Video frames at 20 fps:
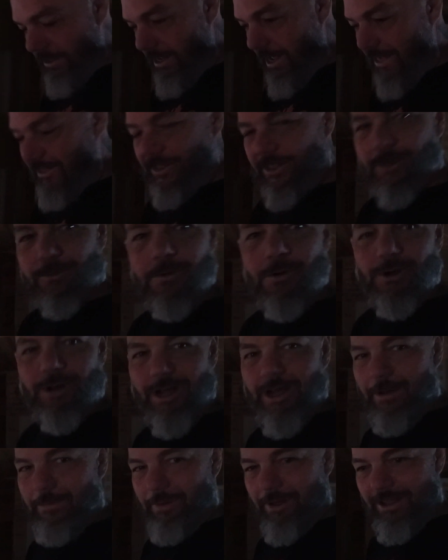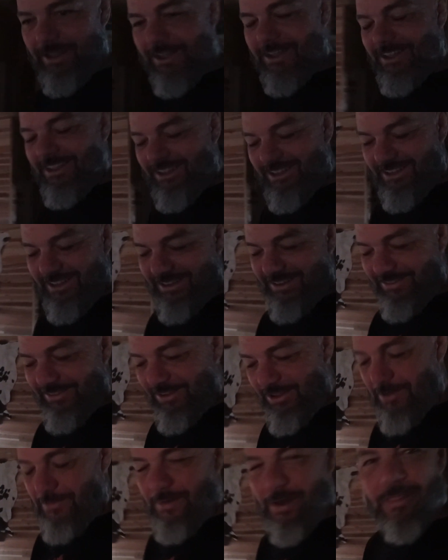I just woke up
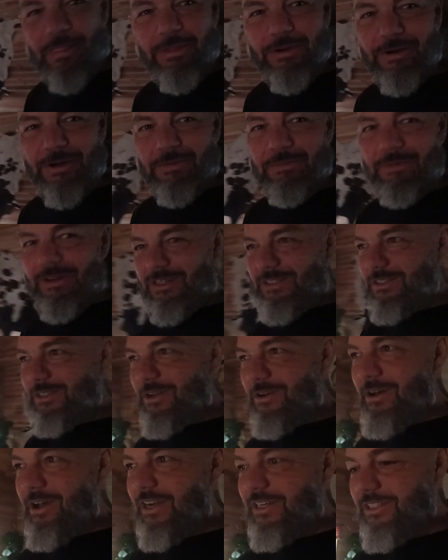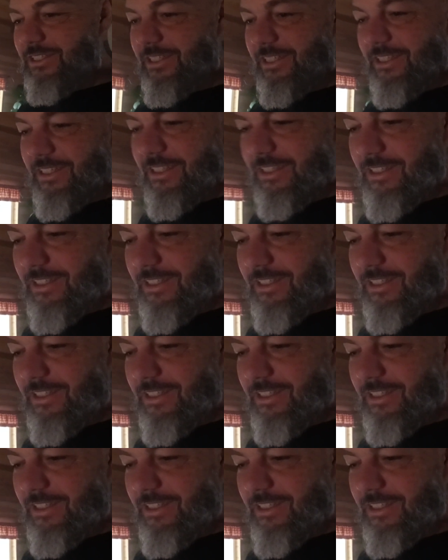about 30 minutes ago, actually.